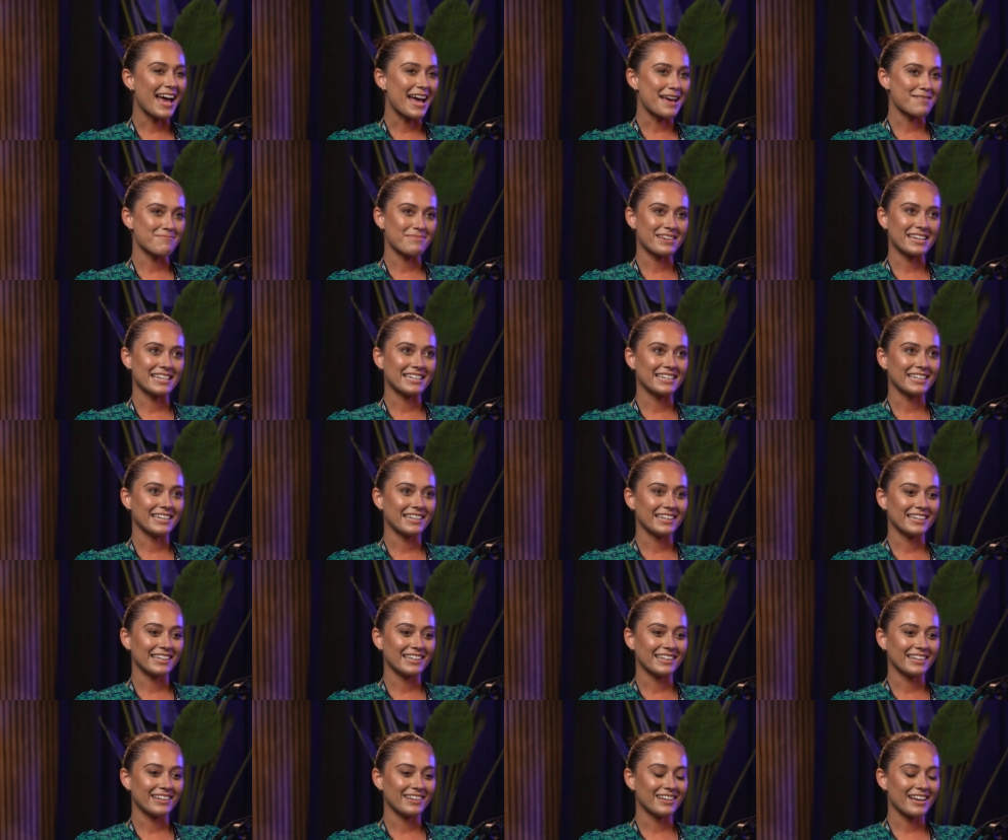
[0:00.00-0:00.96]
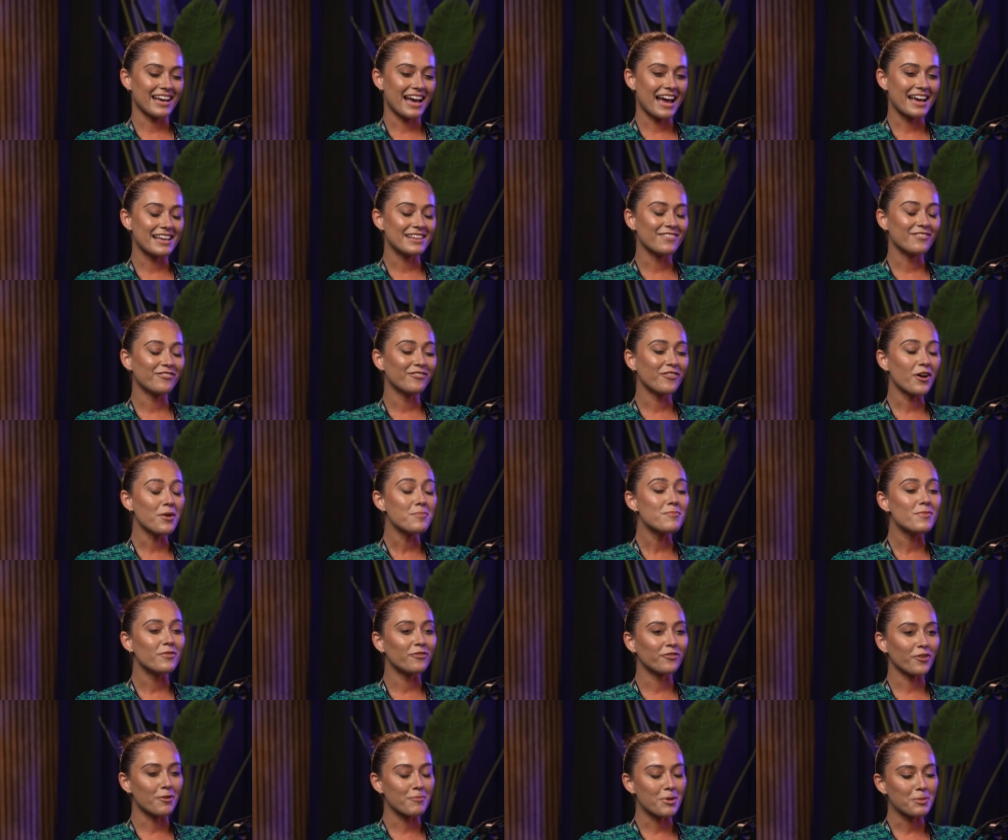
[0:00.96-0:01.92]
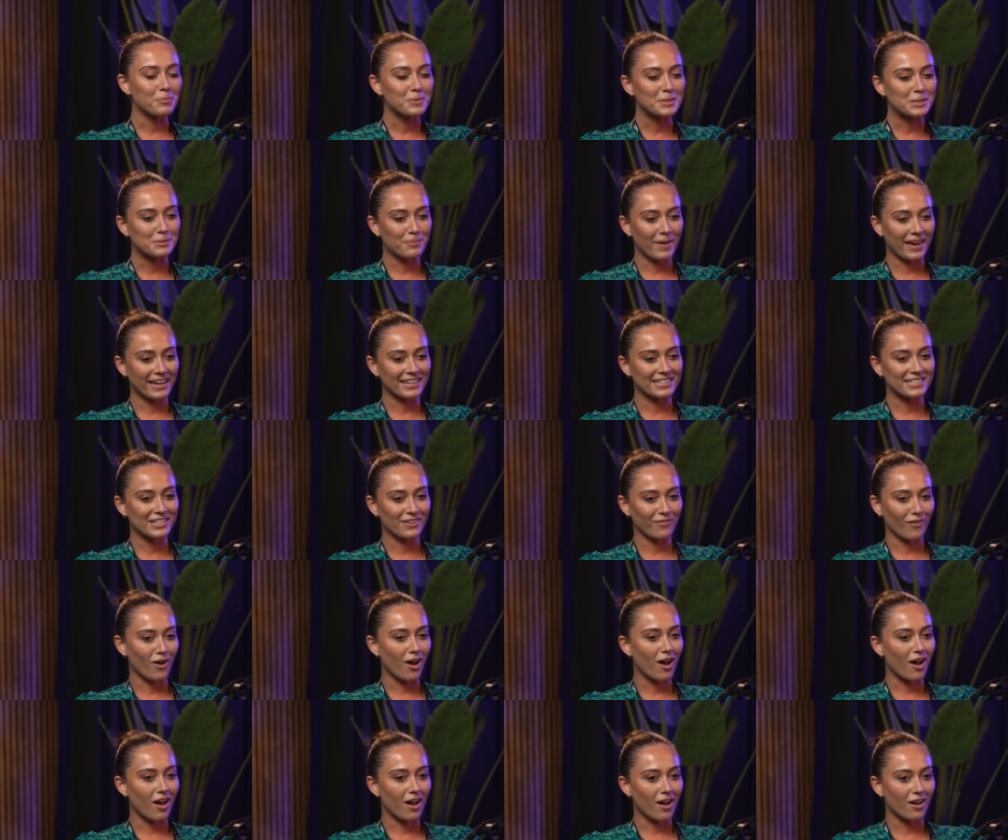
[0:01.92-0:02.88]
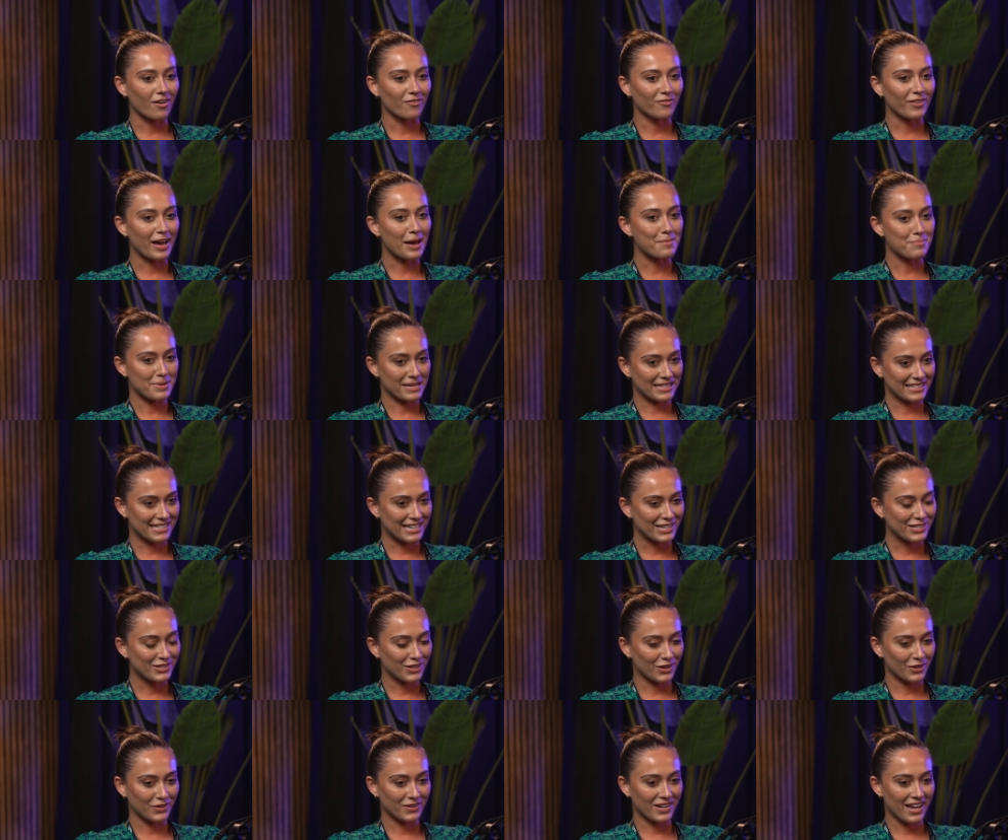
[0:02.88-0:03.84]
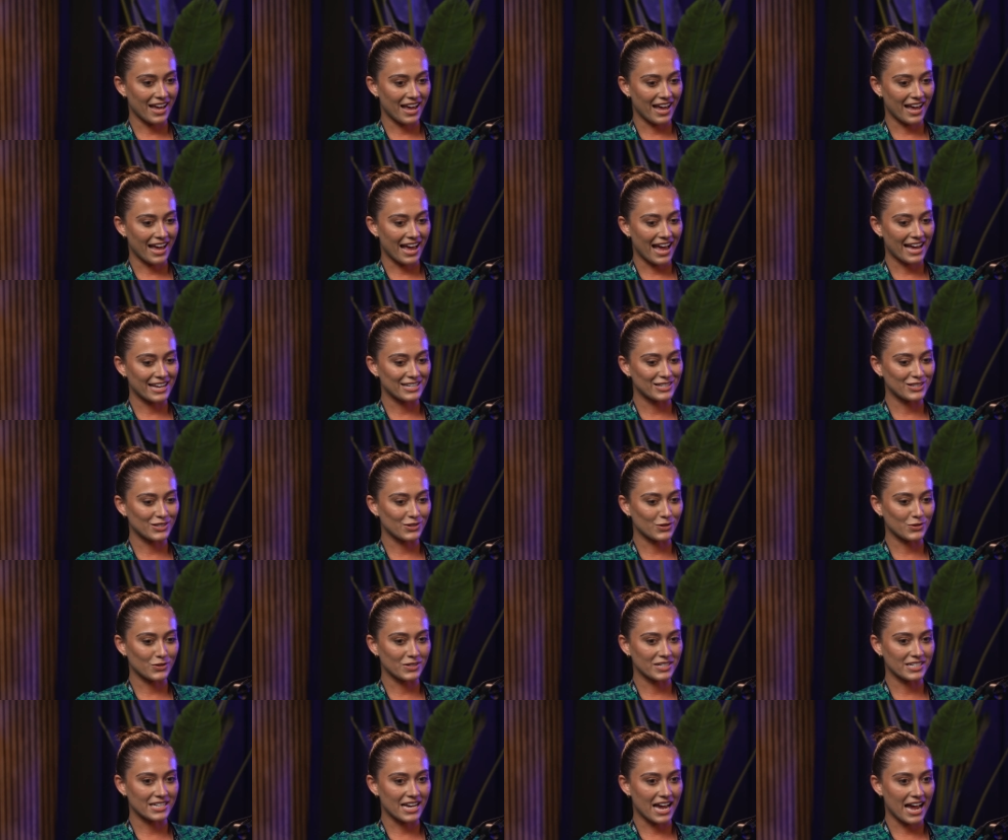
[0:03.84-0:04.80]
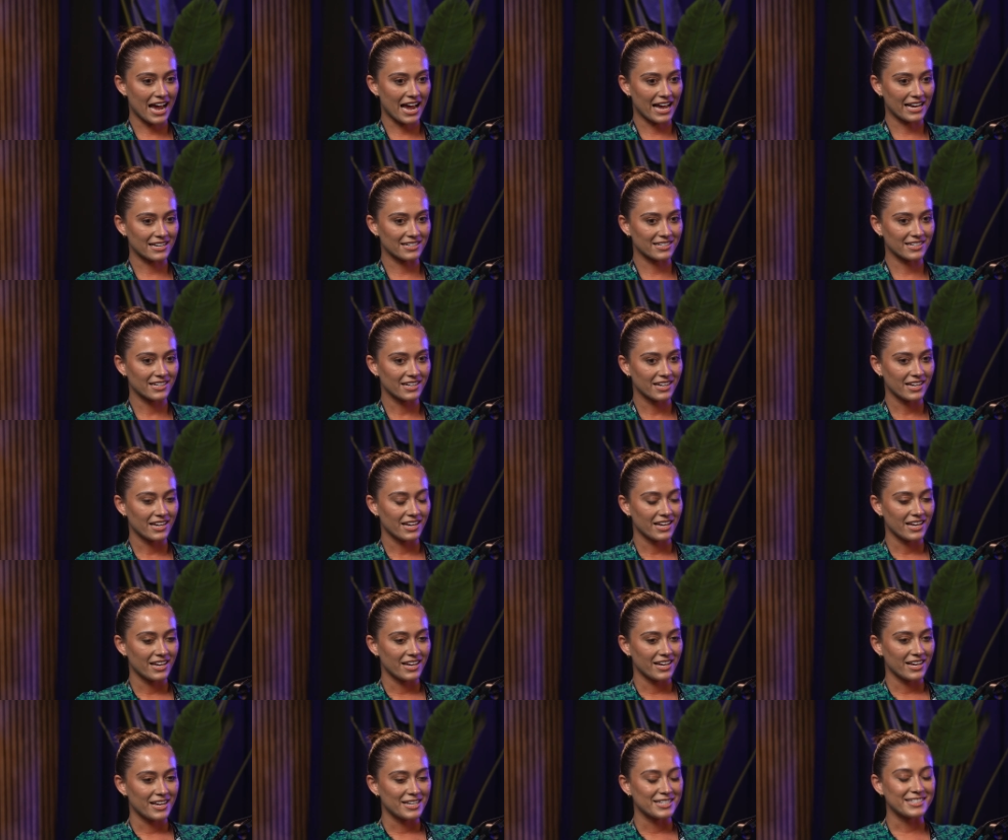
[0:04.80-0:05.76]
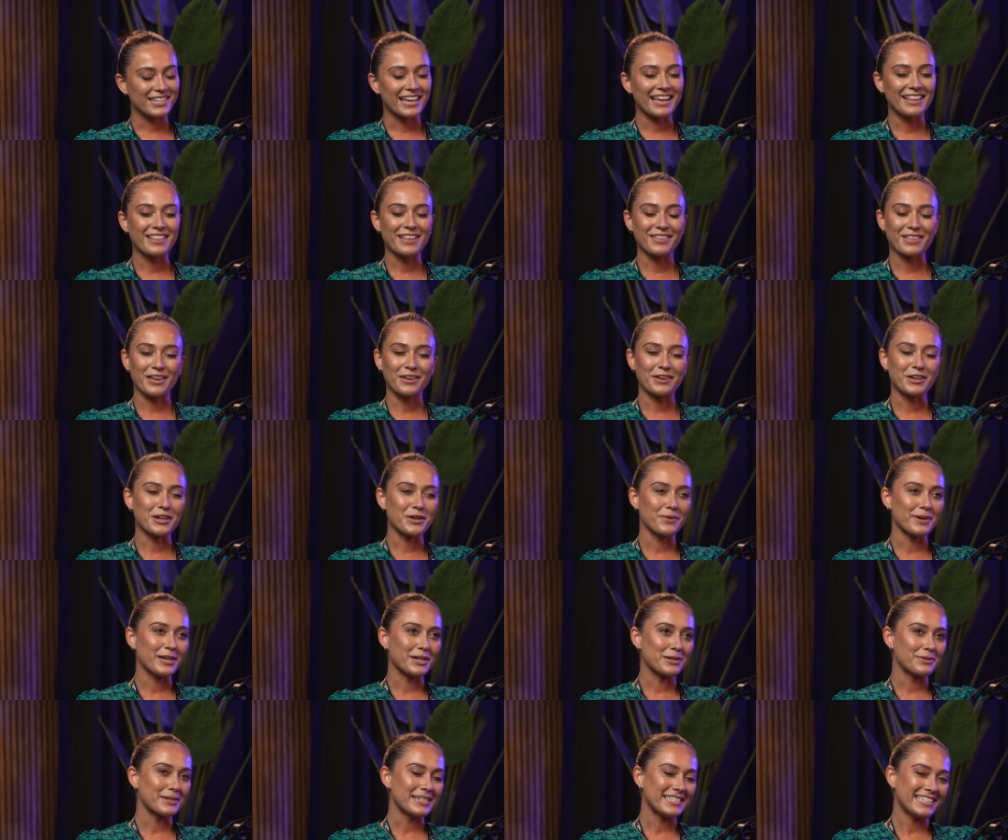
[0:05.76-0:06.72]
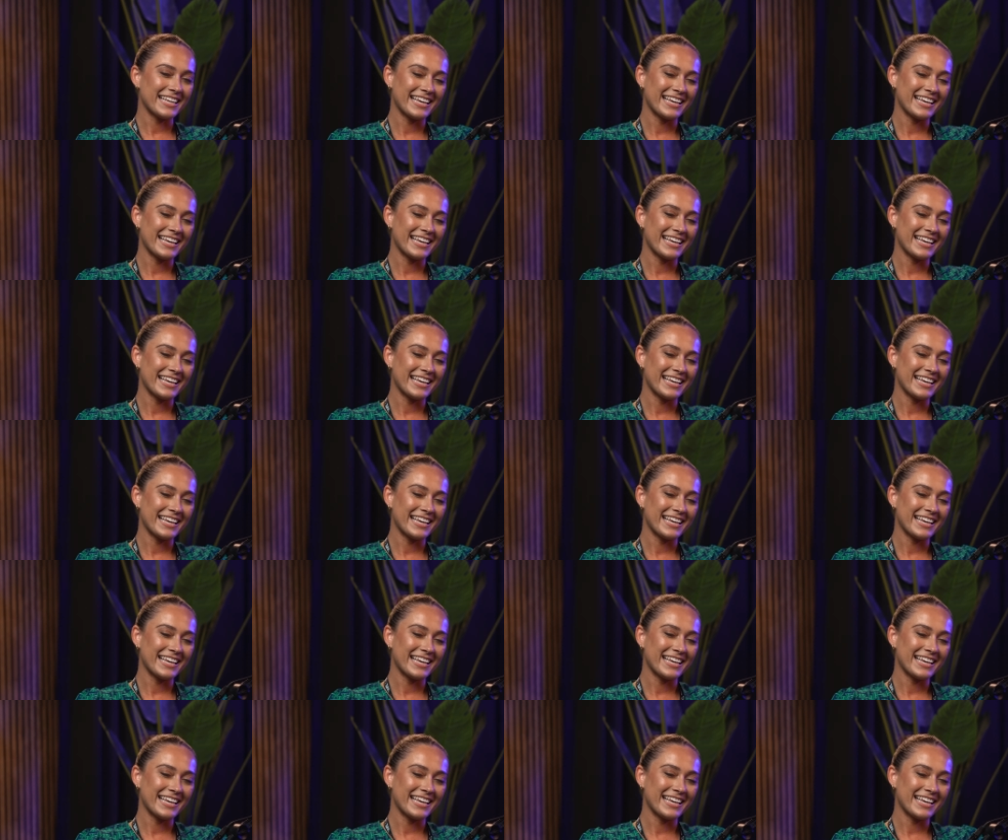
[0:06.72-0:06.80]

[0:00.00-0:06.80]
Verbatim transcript: I mean, from from a perspective of a business owner, I saw dad saying that though, you know, he always